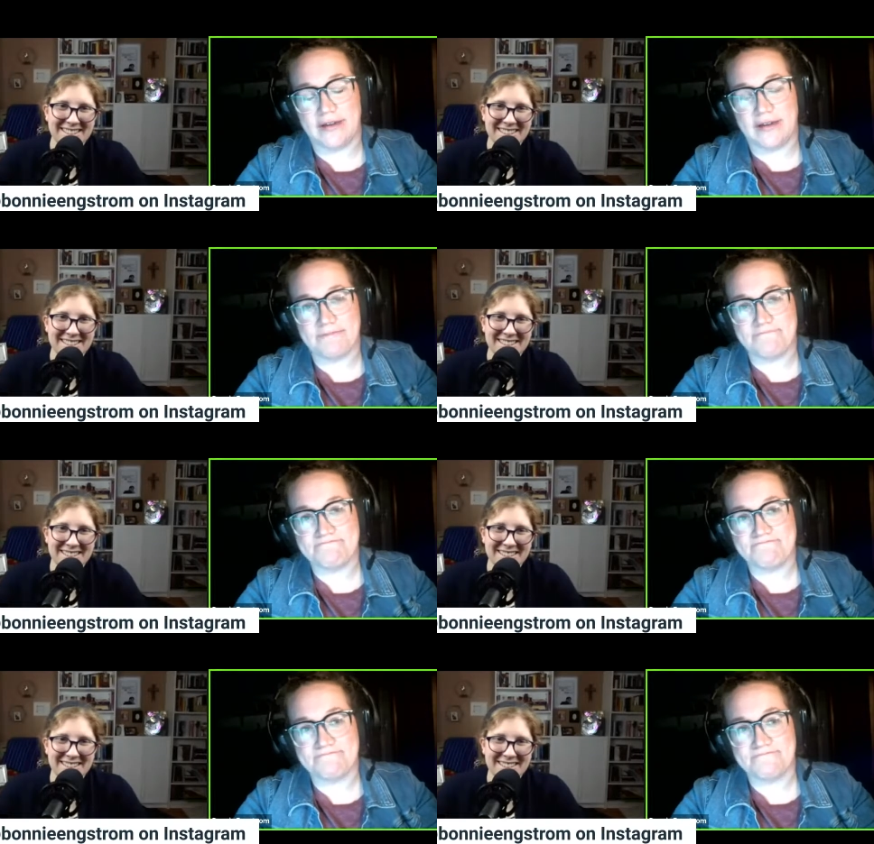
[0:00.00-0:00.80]
Speaker 1: um,
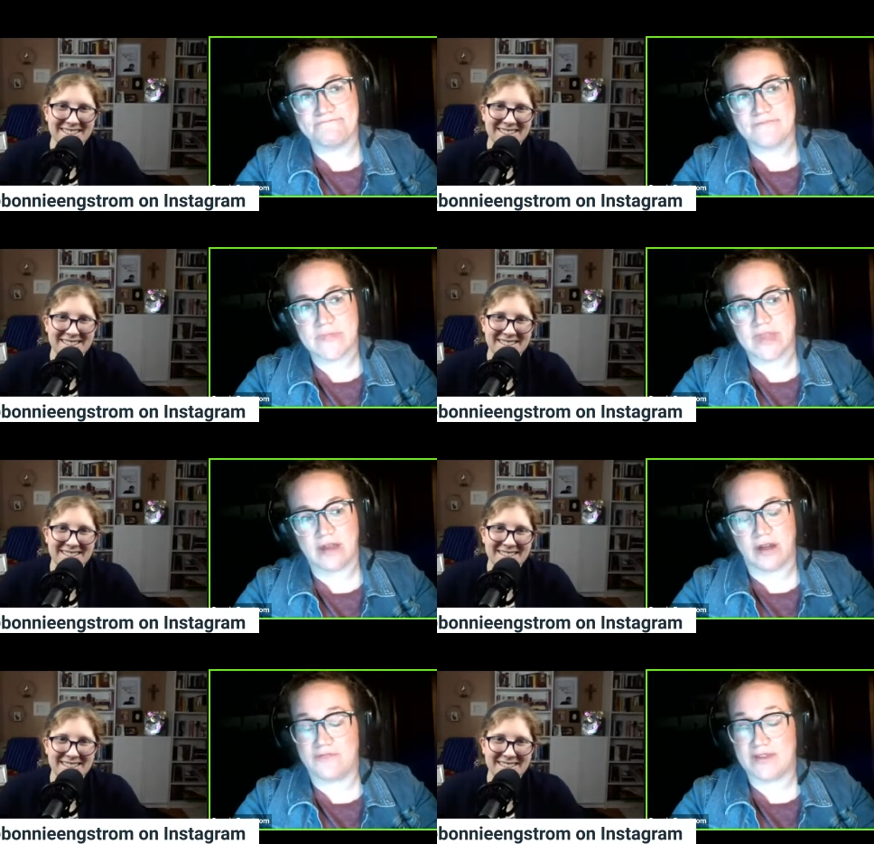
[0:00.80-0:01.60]

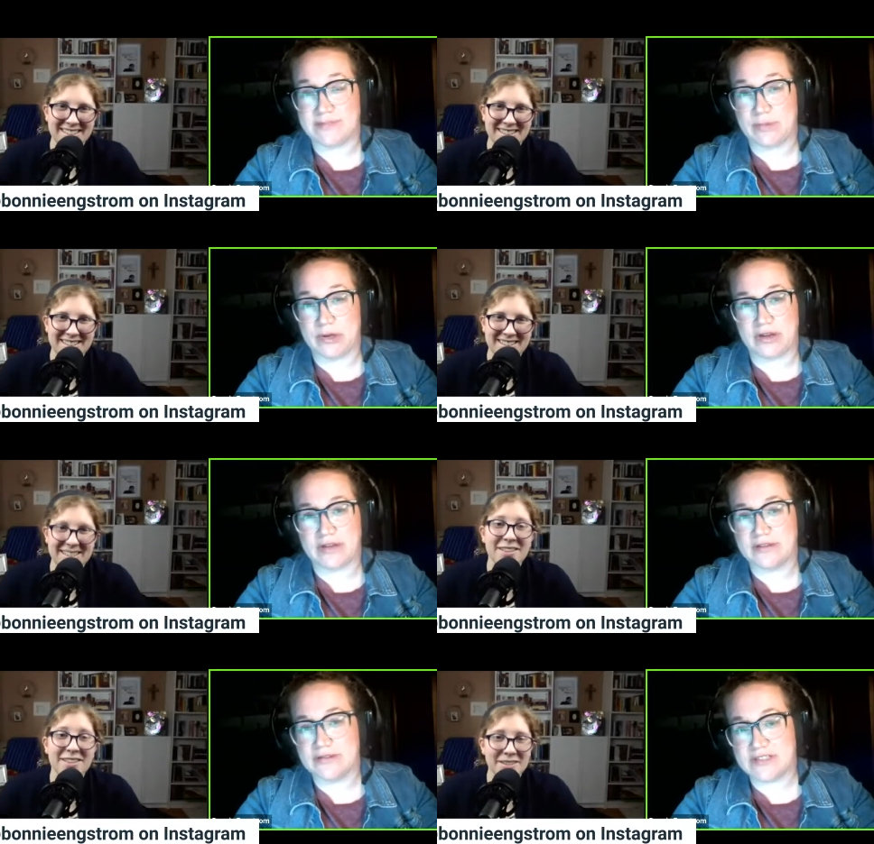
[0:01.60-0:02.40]
on Facebook.
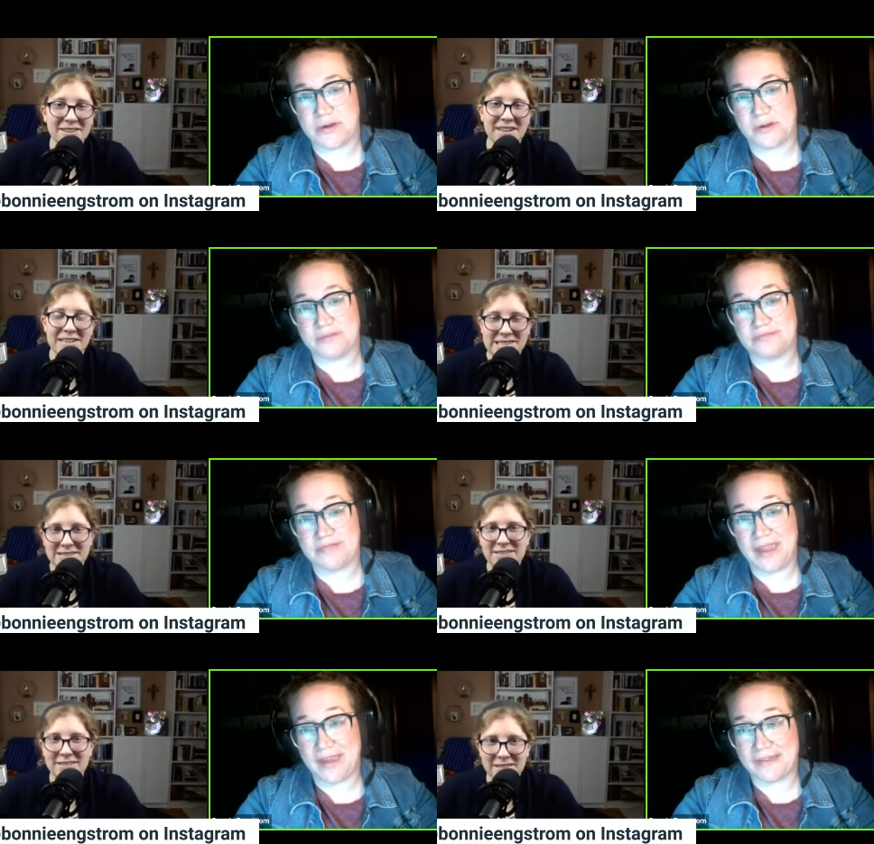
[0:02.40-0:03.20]
So nice.
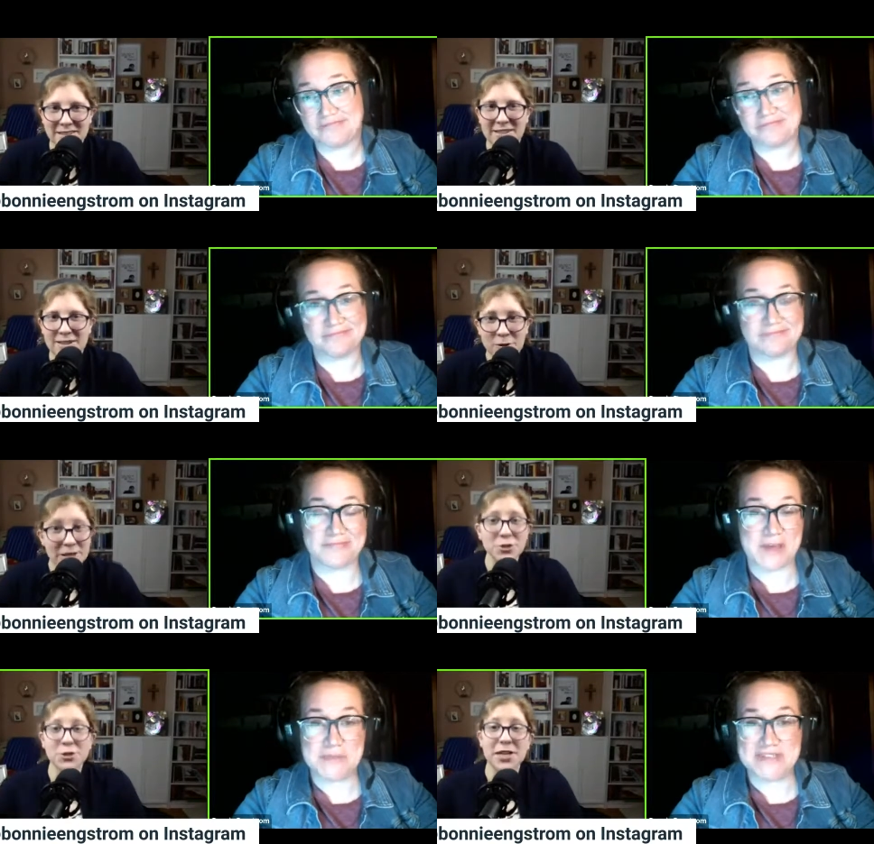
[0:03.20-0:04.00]
yeah.
Speaker 2: Well,
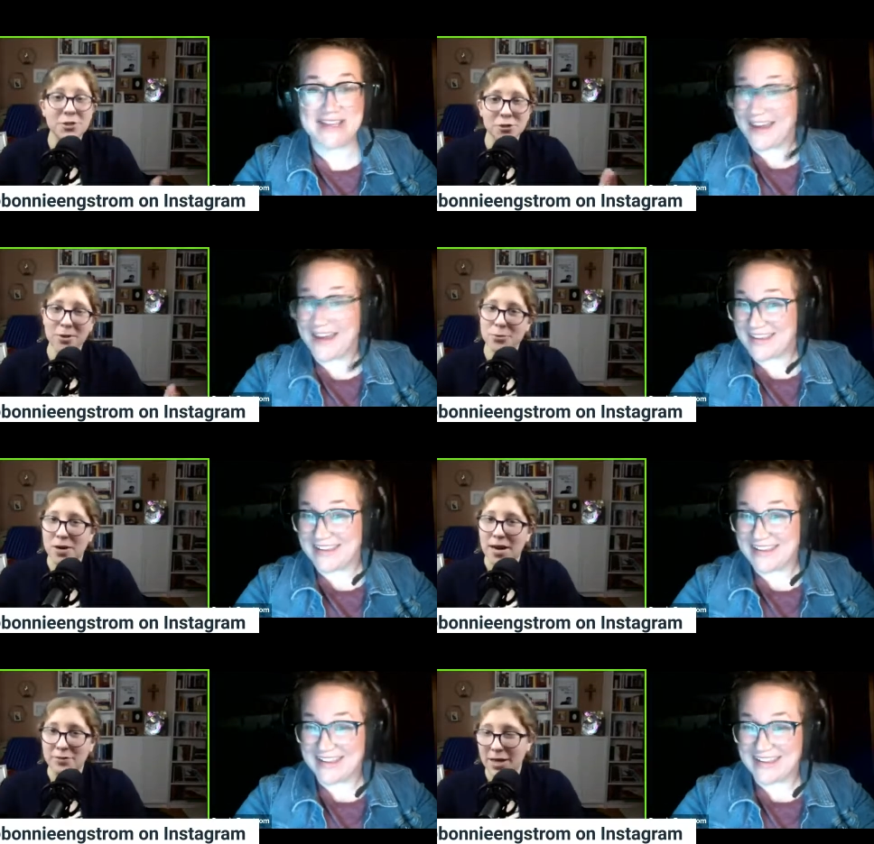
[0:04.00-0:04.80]
Inst- Instagram's where
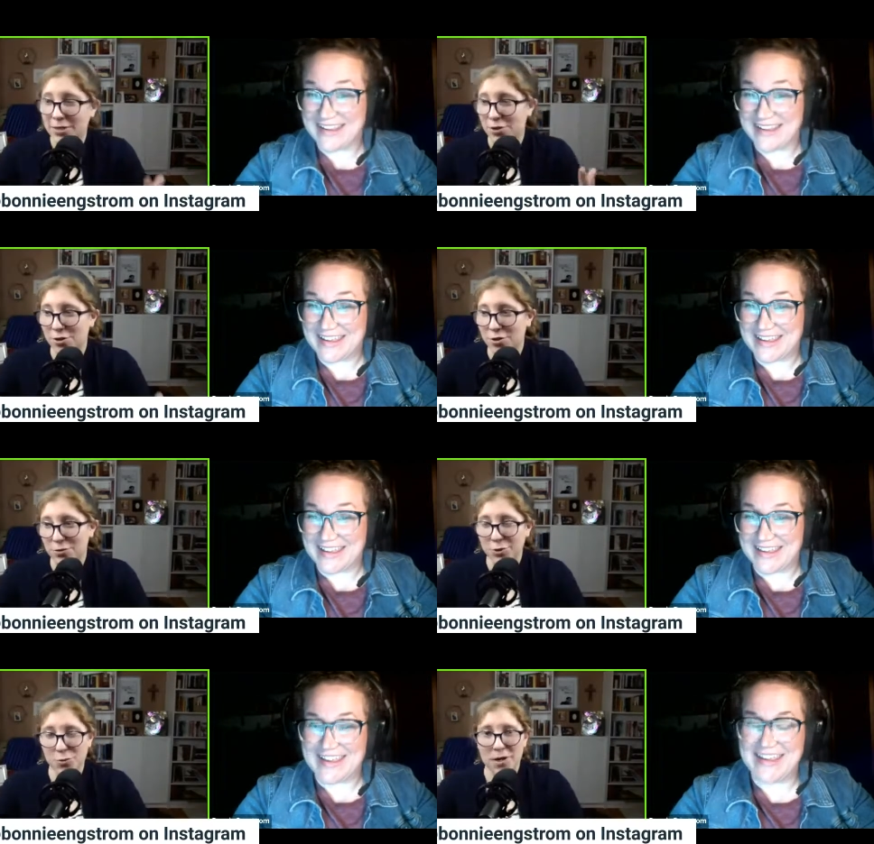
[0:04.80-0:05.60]
I've gotten to know you
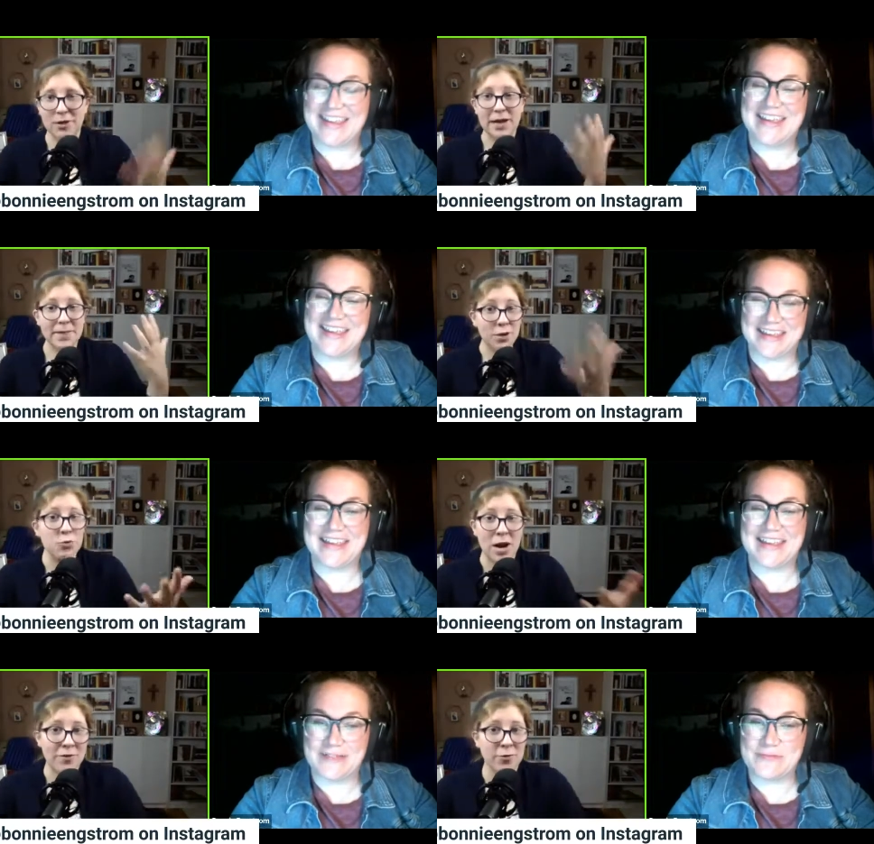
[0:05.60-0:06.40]
really well. And then you
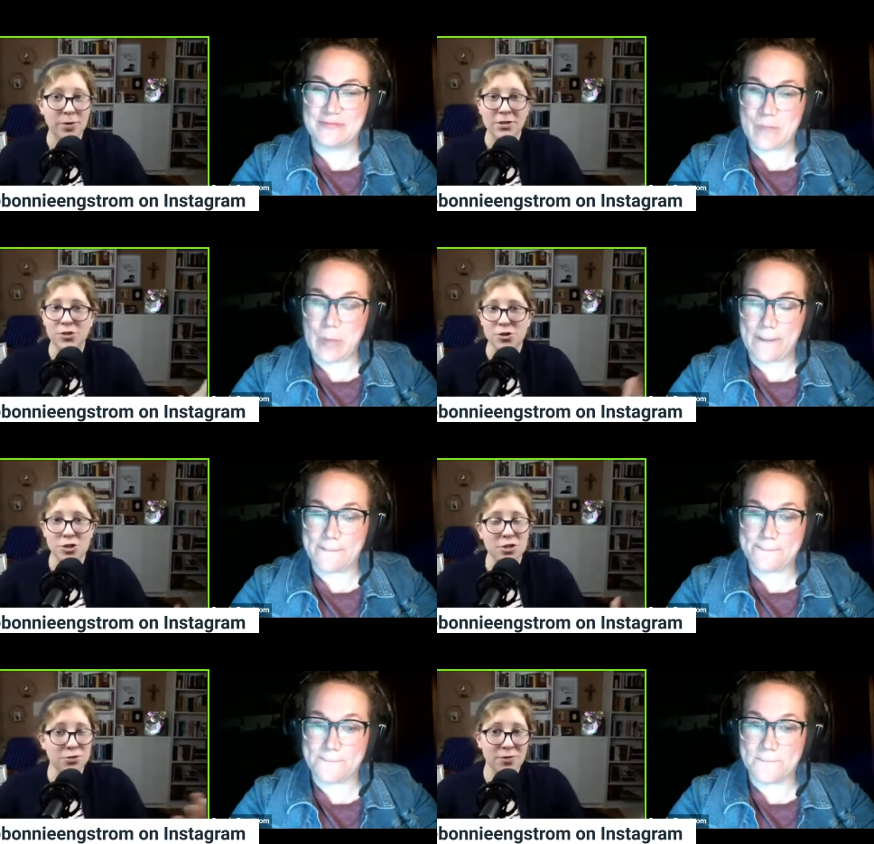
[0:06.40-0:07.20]
write for Blessed is
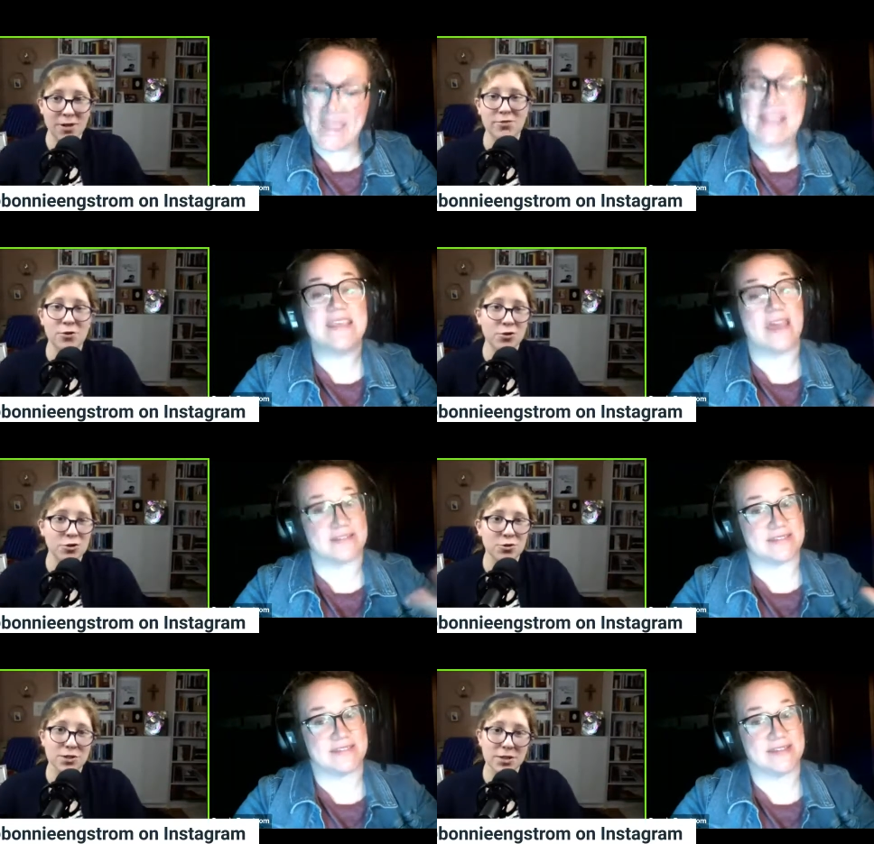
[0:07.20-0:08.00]
She, so you've got
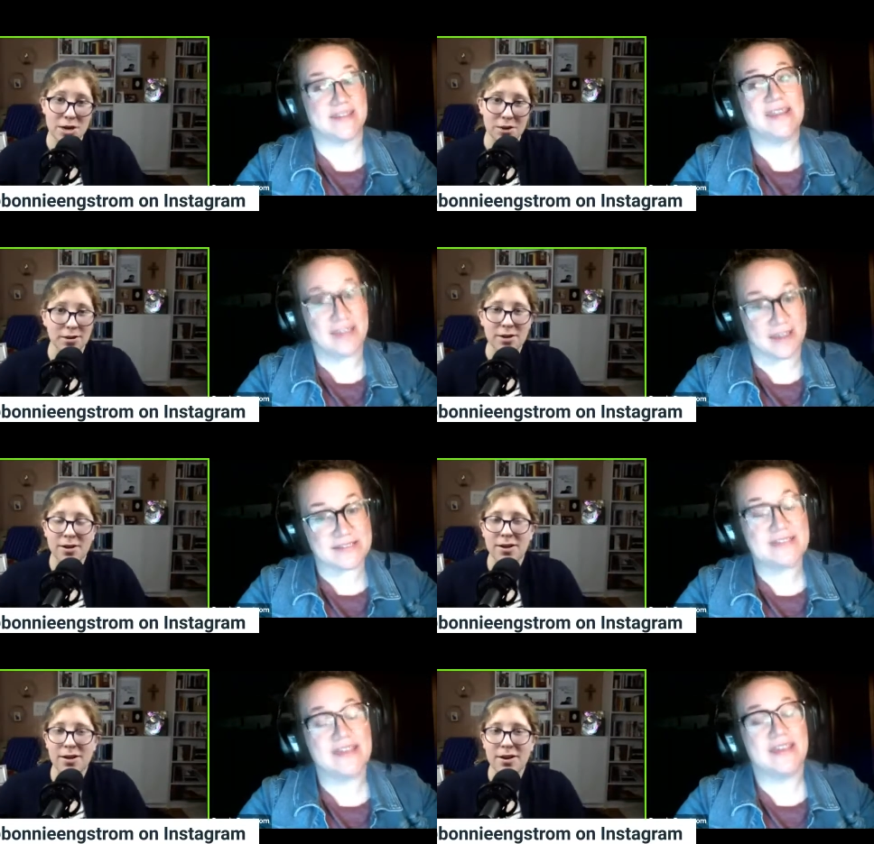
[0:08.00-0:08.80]
devotionals yes. there.
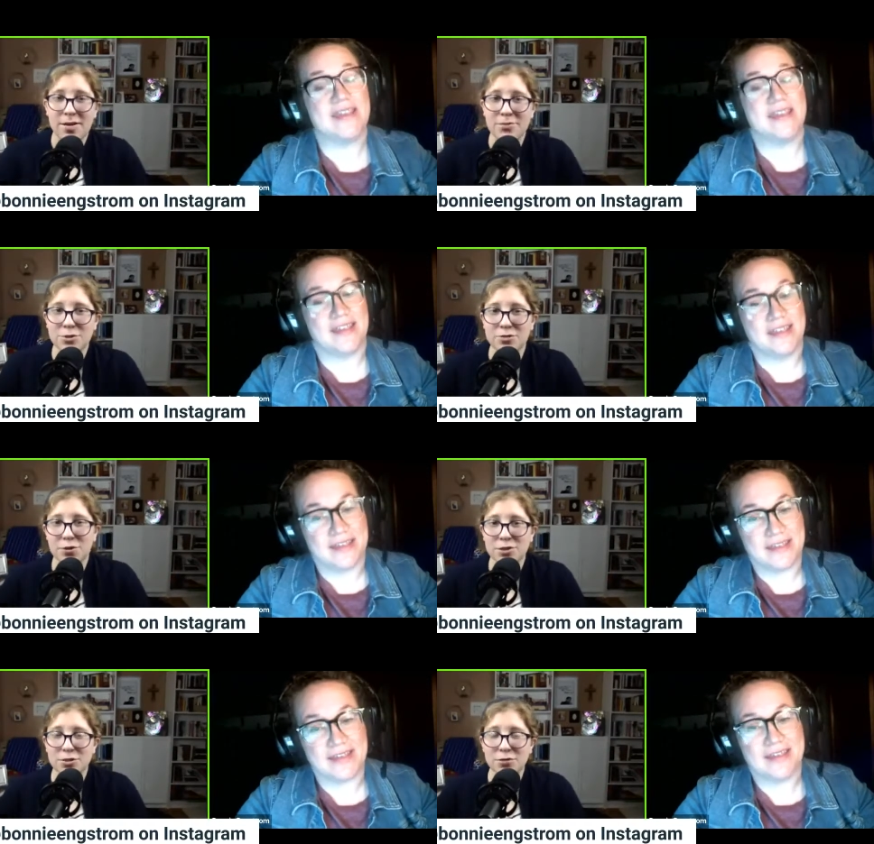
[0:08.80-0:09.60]
Yes. Um, so folks